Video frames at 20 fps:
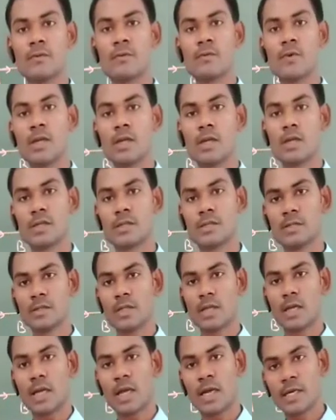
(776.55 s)
one
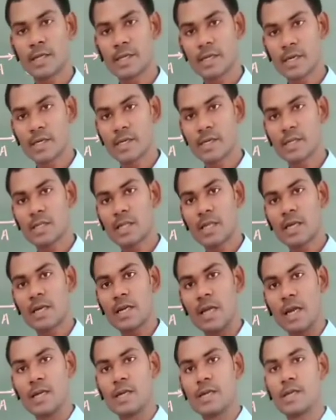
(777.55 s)
and greater than
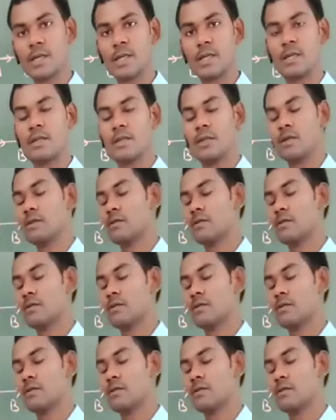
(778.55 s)
90 degree.